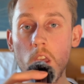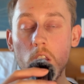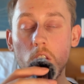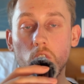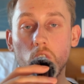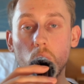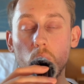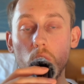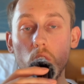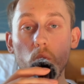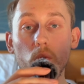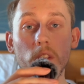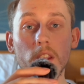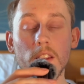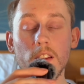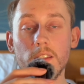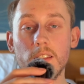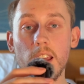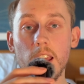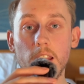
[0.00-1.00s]
So using
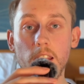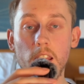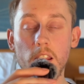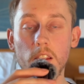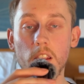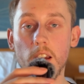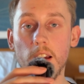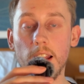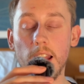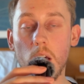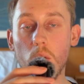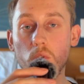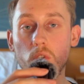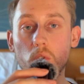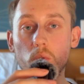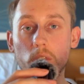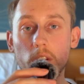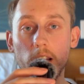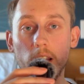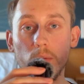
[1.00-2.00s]
the technique that allows
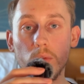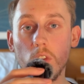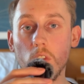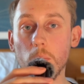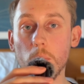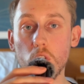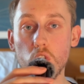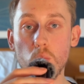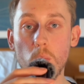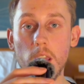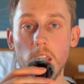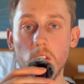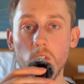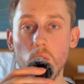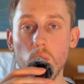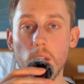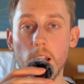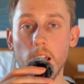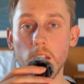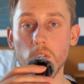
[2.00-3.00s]
you to lift as much weight as
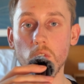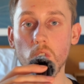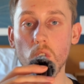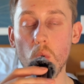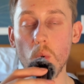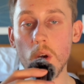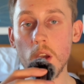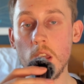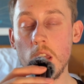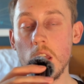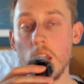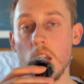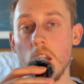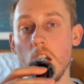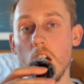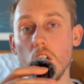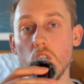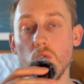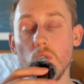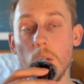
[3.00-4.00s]
you can. So
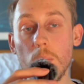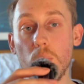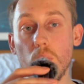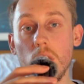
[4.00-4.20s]
a grip